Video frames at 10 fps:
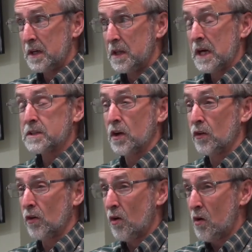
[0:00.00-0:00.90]
That's a
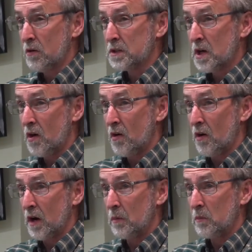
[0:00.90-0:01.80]
long
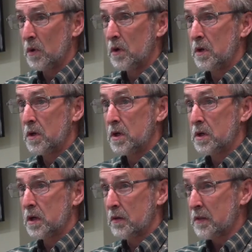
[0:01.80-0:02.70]
time
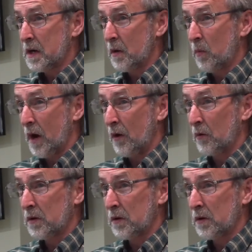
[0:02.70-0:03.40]
to think about